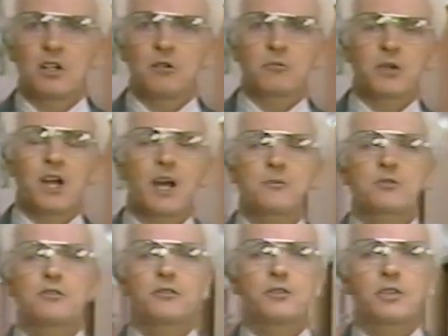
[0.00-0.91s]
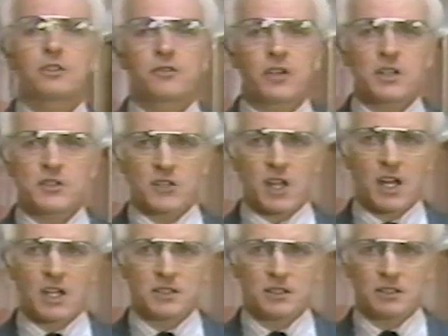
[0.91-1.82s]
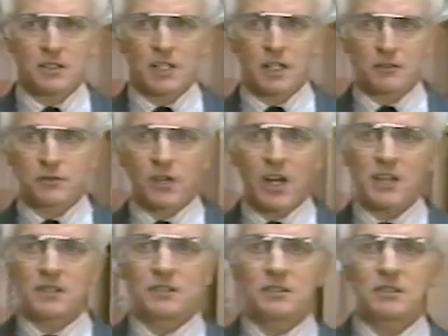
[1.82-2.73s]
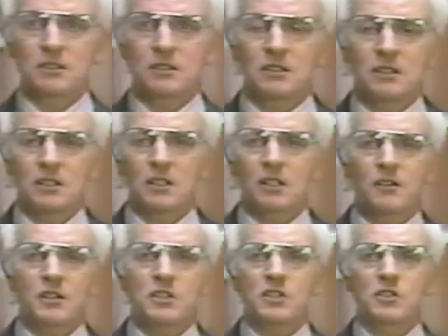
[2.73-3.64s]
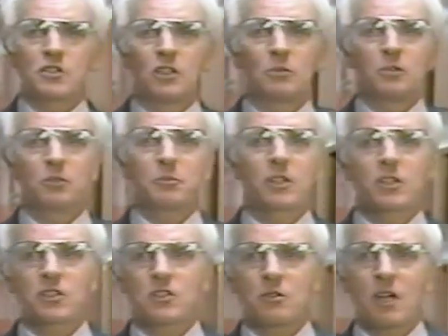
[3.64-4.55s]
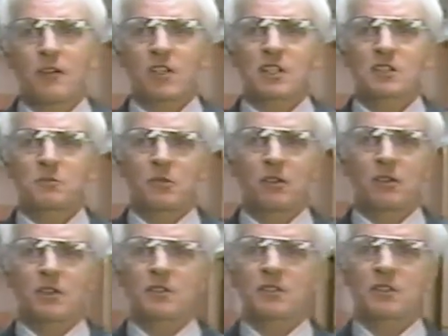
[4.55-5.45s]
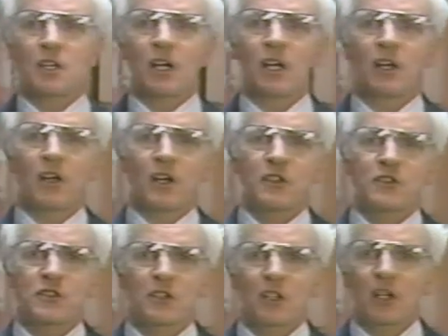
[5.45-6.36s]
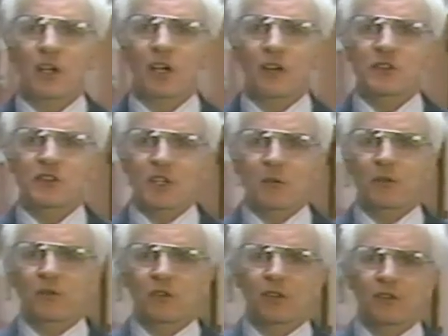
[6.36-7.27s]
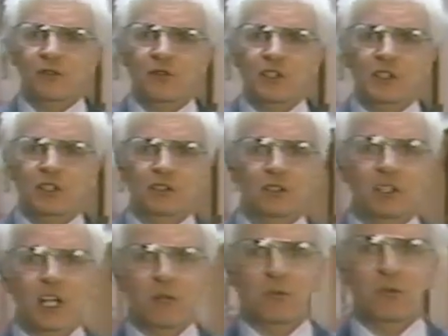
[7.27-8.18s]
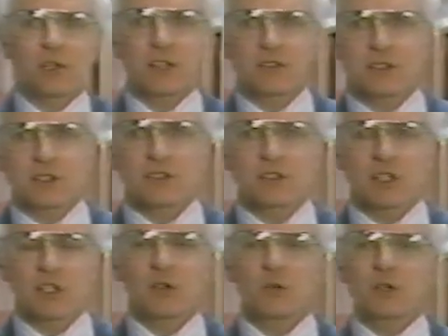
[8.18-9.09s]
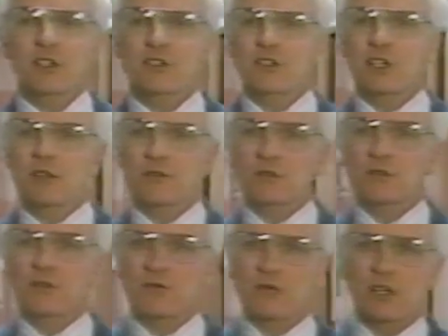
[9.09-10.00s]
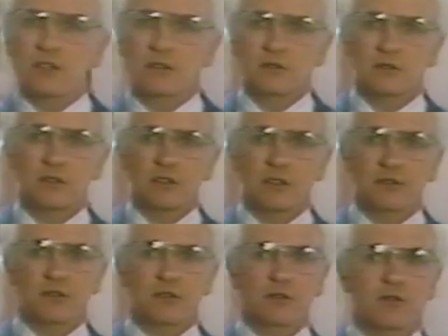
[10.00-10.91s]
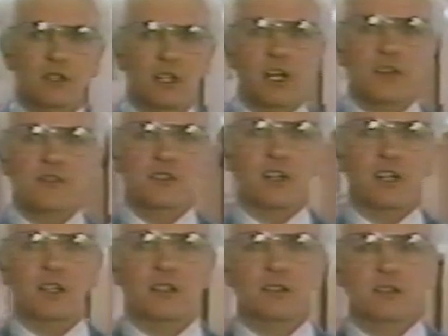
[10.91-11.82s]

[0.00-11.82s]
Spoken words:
Perhaps you feel very sad and frightened. This is normal because you have experienced a loss of some of your physical capabilities, which serves to threaten your future lifestyle.